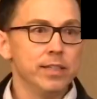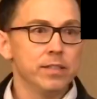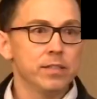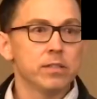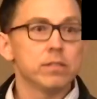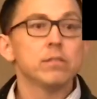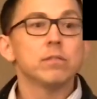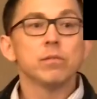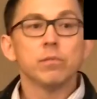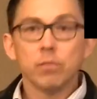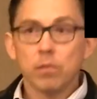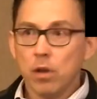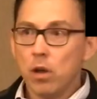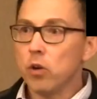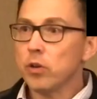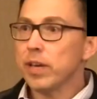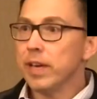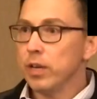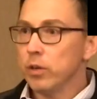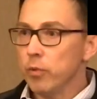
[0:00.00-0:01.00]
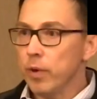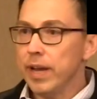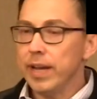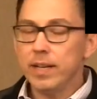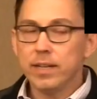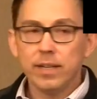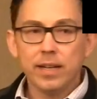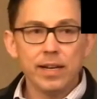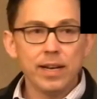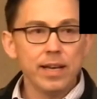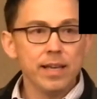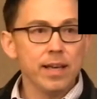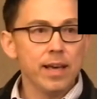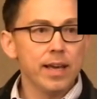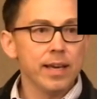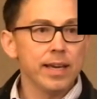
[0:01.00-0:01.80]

audience? Okay, great. And I,